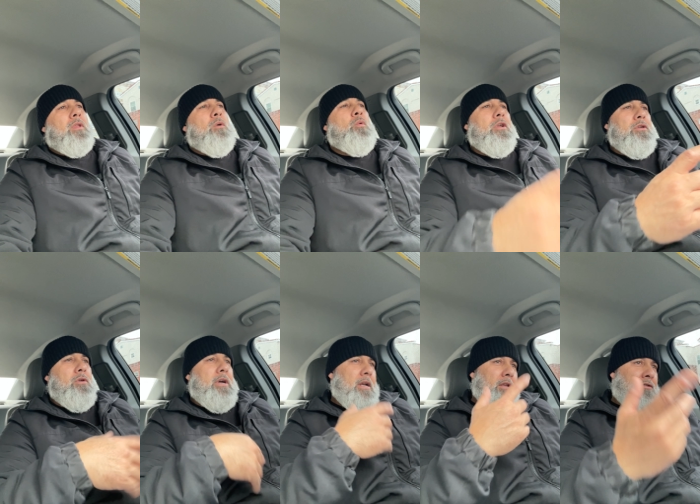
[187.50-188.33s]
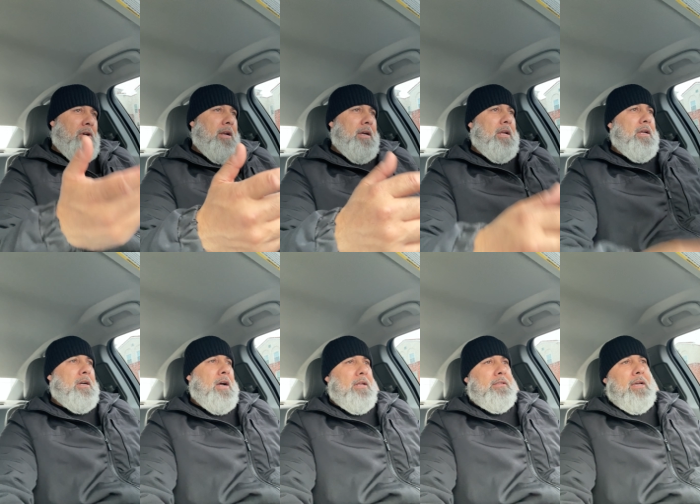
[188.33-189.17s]
When you get try to get in
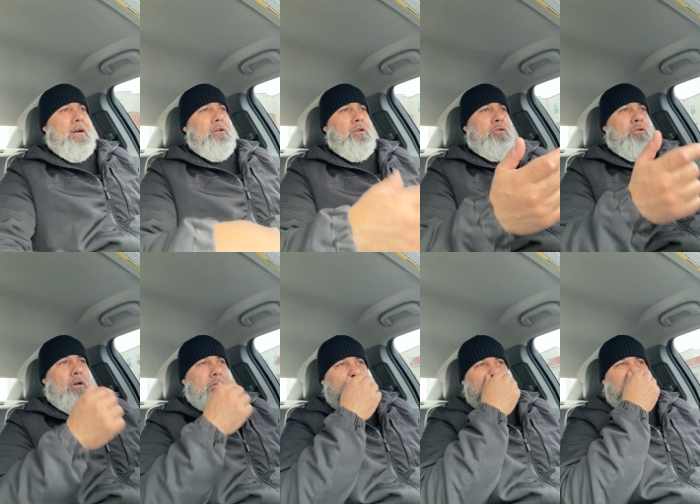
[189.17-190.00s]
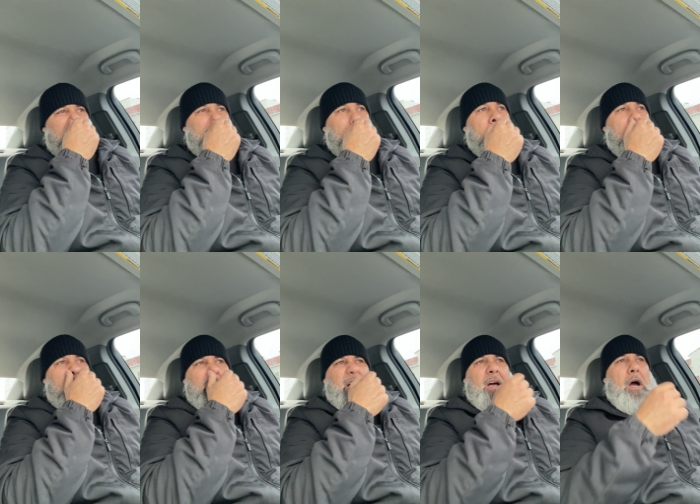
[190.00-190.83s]
contact or you talk to
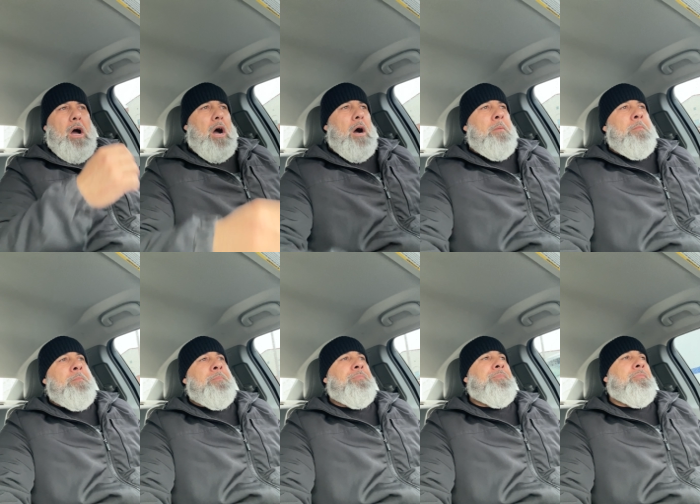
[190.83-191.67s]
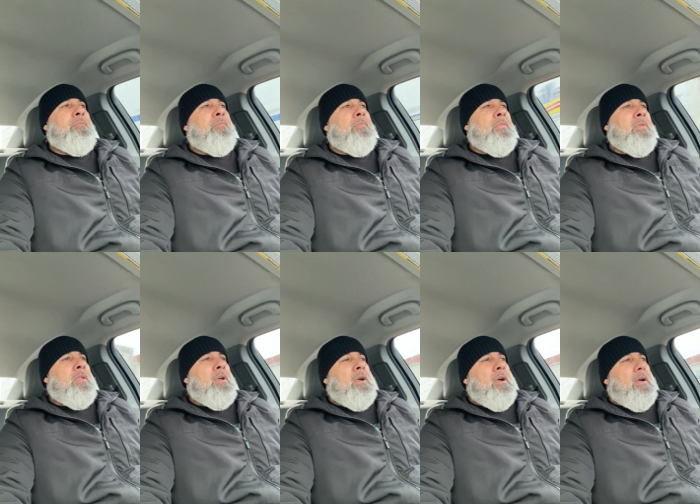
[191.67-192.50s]
them, um,
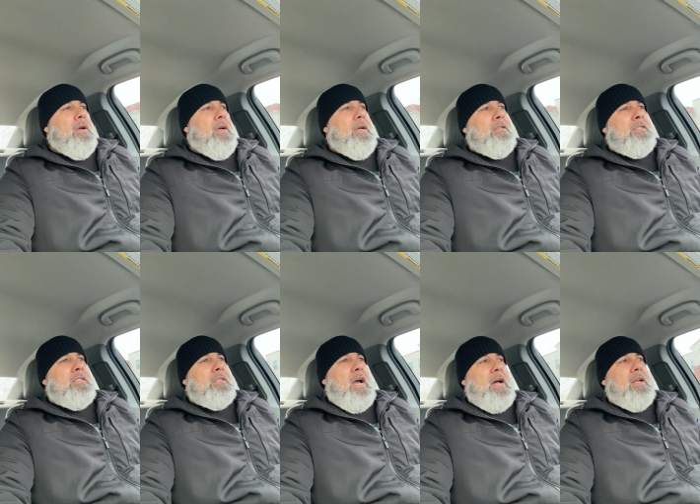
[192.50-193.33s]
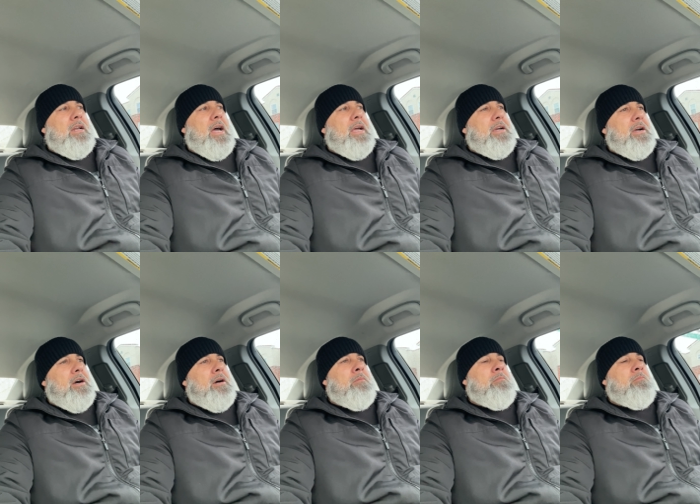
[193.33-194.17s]
it's kind of like
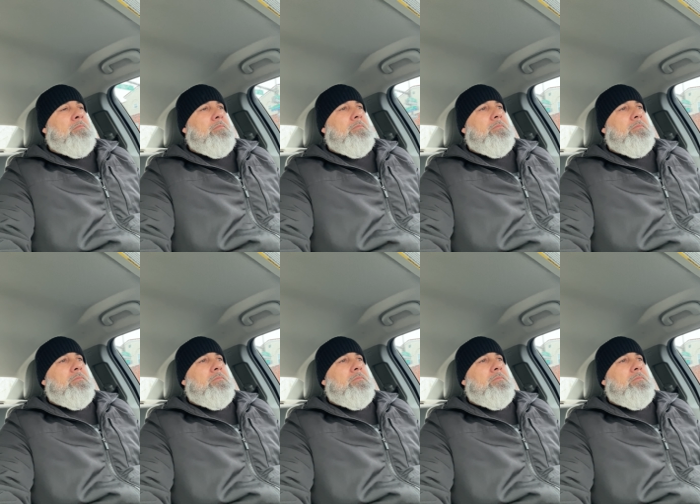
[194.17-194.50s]
um,